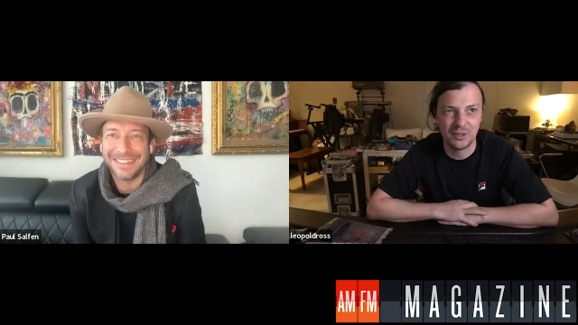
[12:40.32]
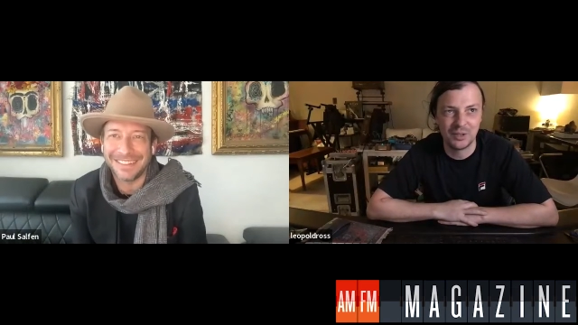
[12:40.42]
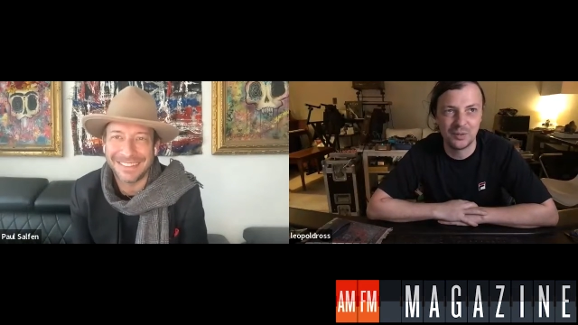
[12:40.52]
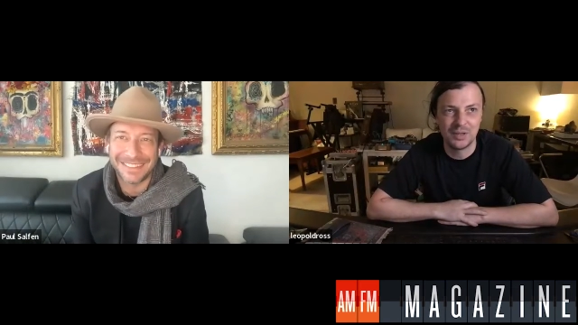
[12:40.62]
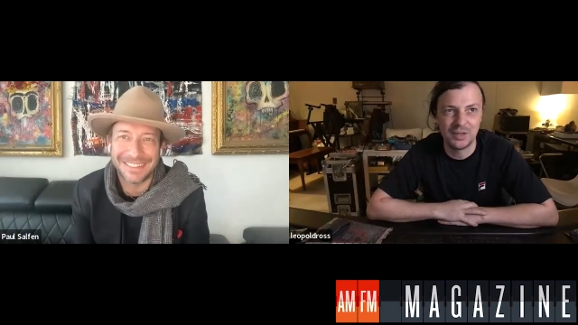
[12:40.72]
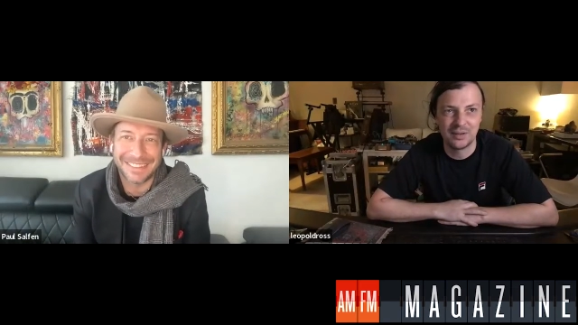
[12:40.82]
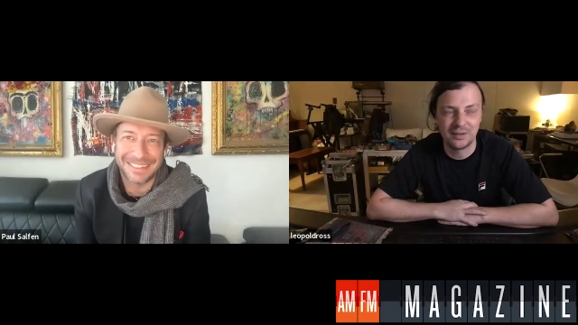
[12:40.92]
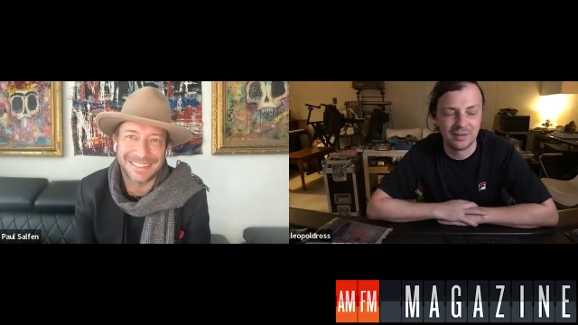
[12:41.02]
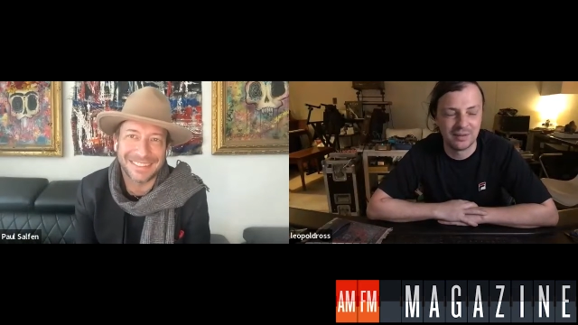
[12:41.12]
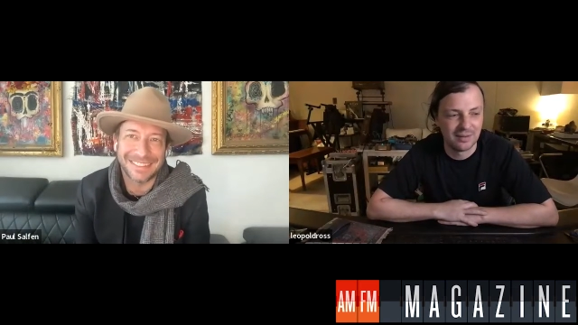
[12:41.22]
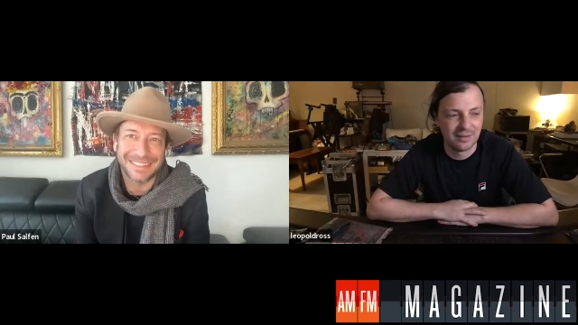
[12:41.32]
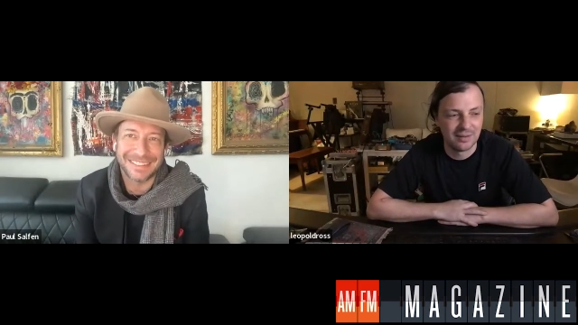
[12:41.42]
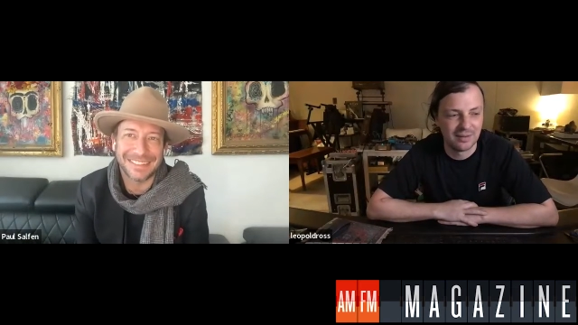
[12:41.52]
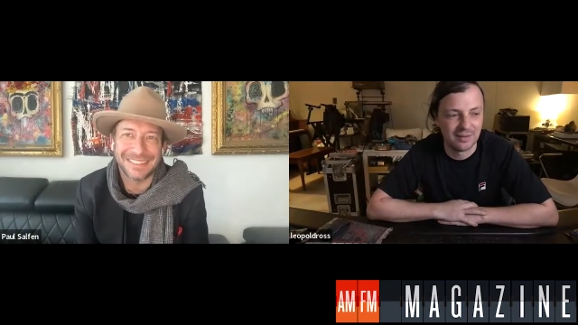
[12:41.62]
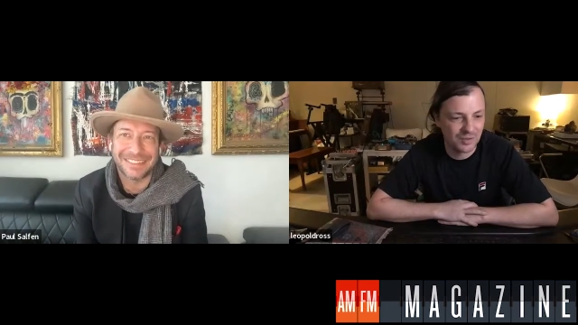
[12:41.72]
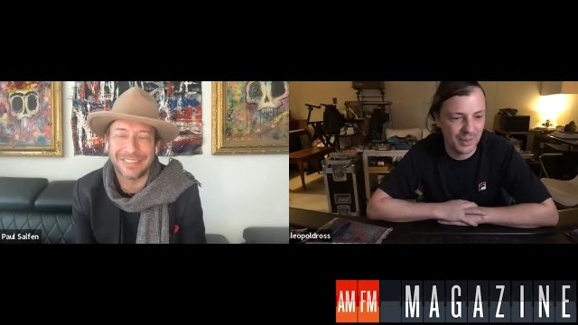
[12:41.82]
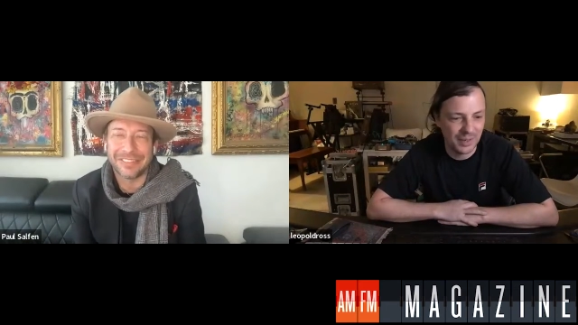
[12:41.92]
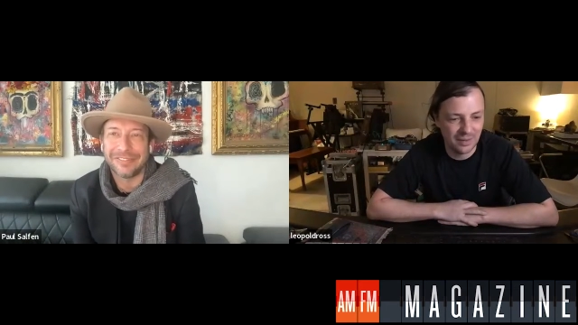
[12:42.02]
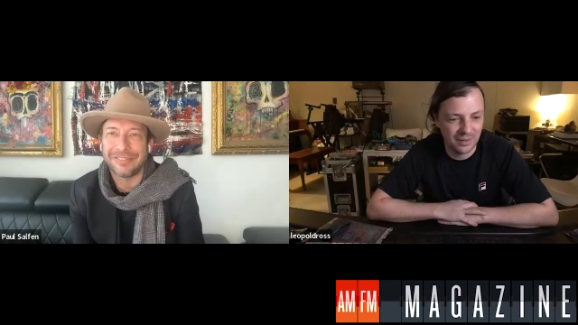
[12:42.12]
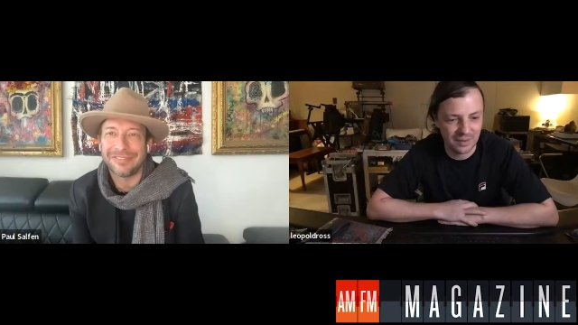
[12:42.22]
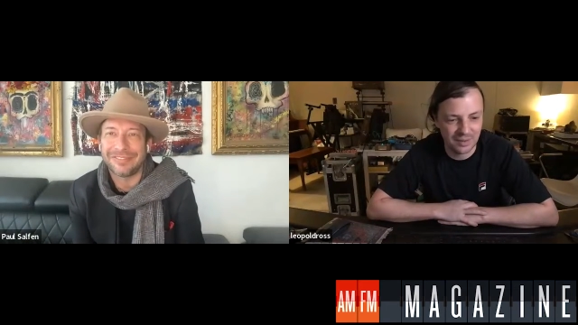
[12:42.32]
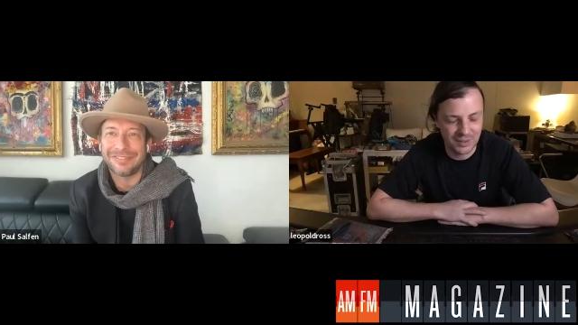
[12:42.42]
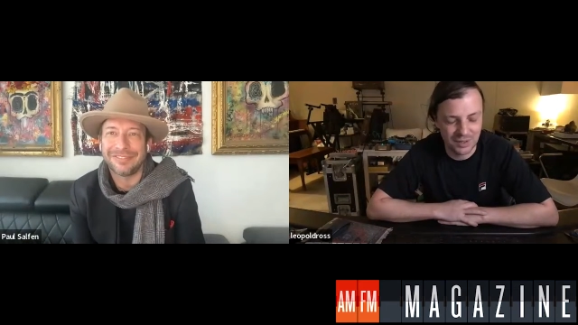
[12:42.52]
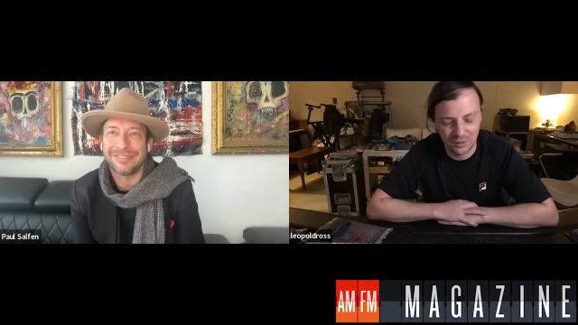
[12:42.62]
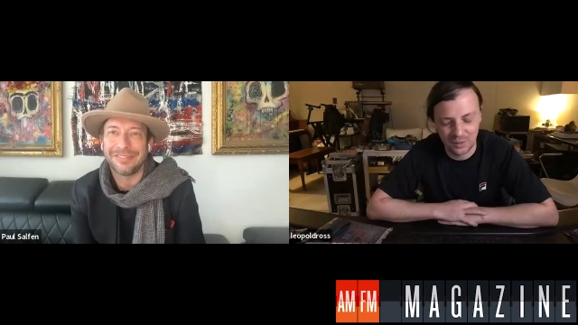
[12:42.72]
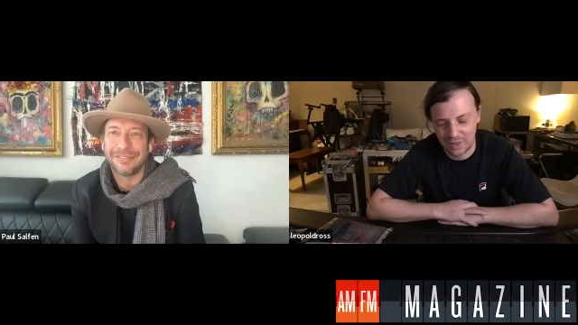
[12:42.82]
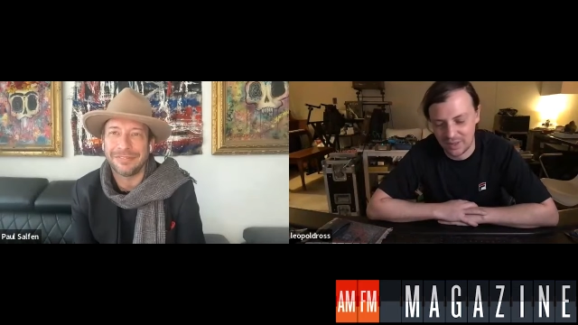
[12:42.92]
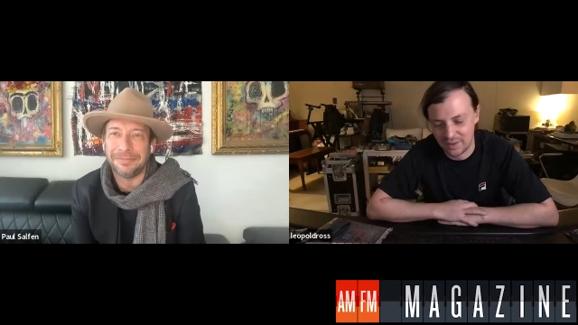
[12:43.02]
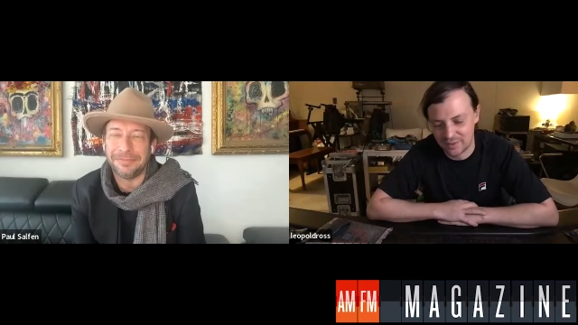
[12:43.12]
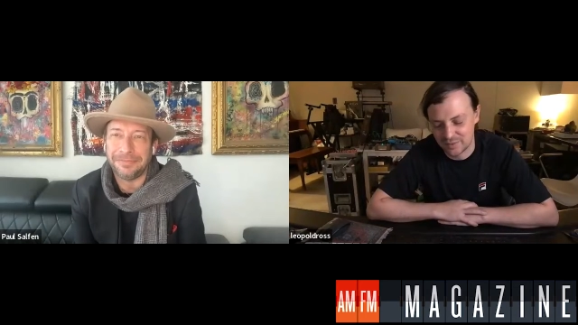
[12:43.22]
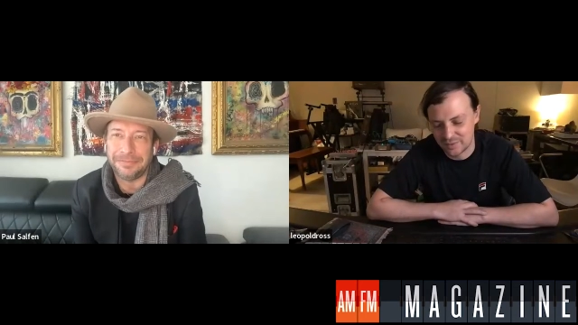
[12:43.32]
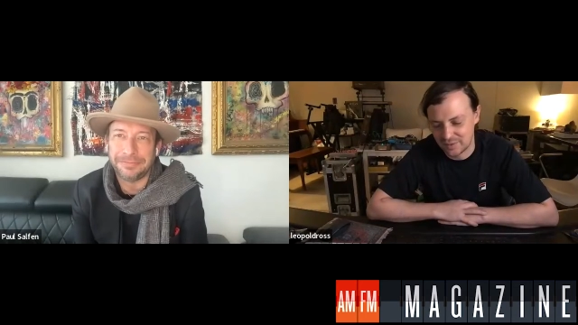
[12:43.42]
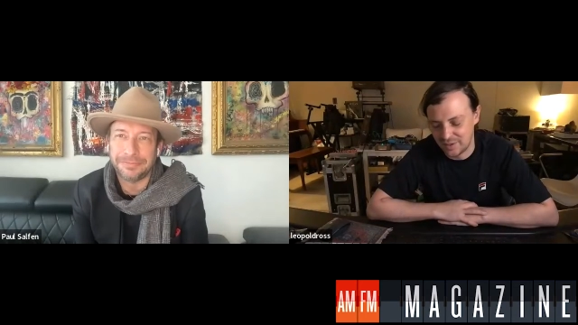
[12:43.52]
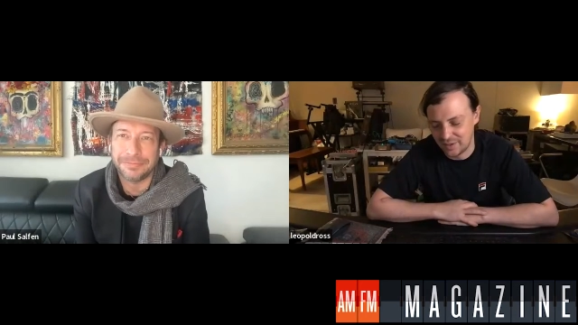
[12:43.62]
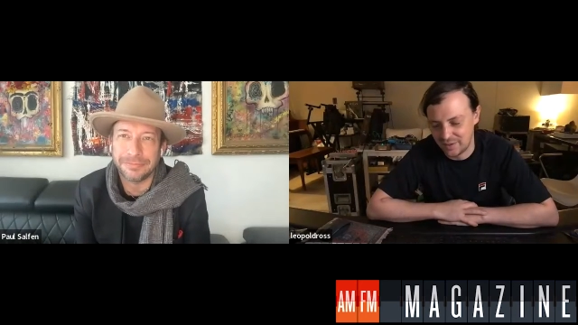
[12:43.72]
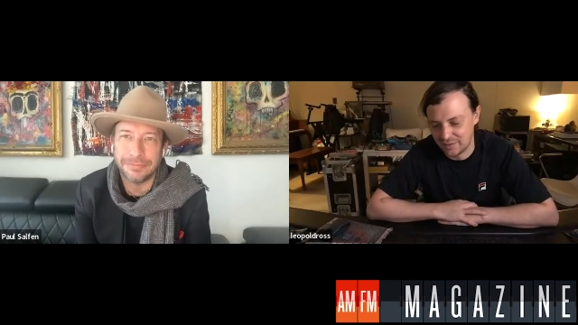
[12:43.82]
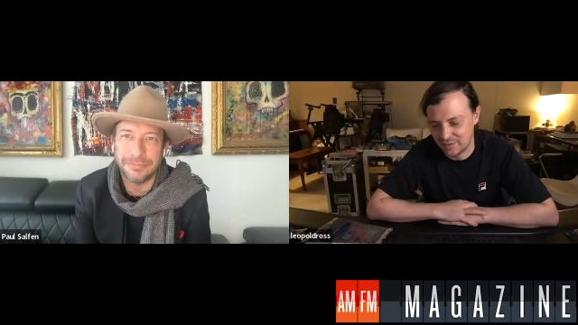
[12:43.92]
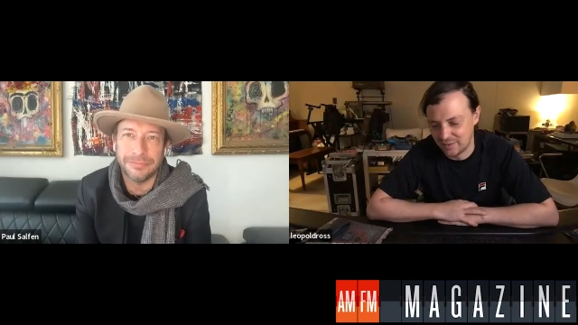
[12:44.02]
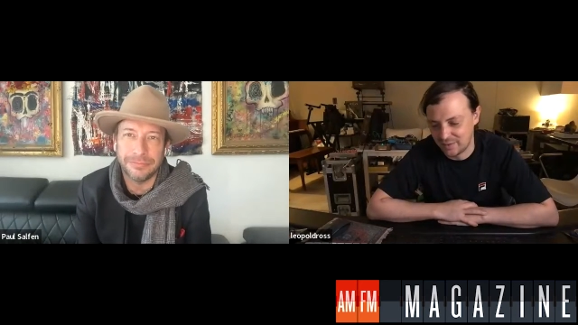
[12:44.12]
Speaker 1: of a unique spin that the show has, and um,